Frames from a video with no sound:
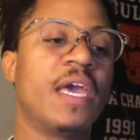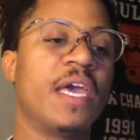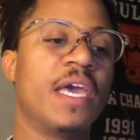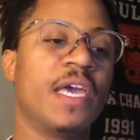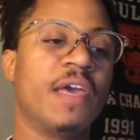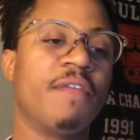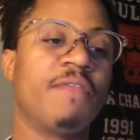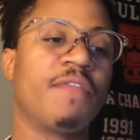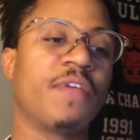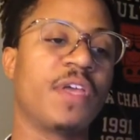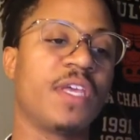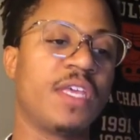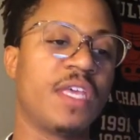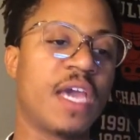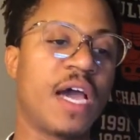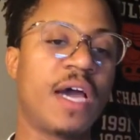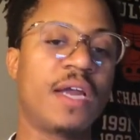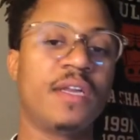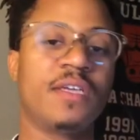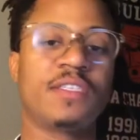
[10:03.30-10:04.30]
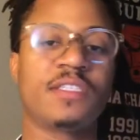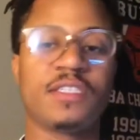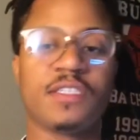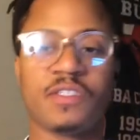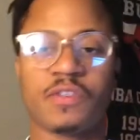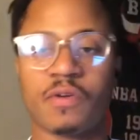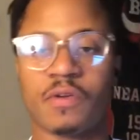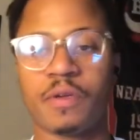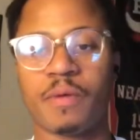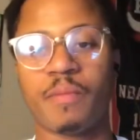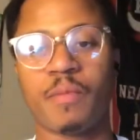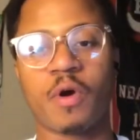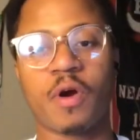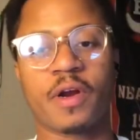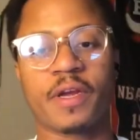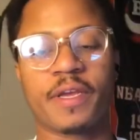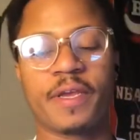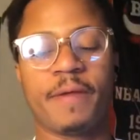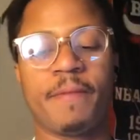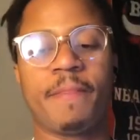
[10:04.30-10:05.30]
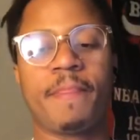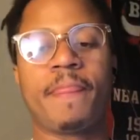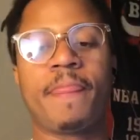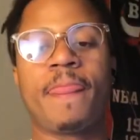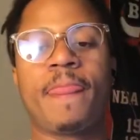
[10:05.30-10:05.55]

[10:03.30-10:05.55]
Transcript: if Giannis is on the market,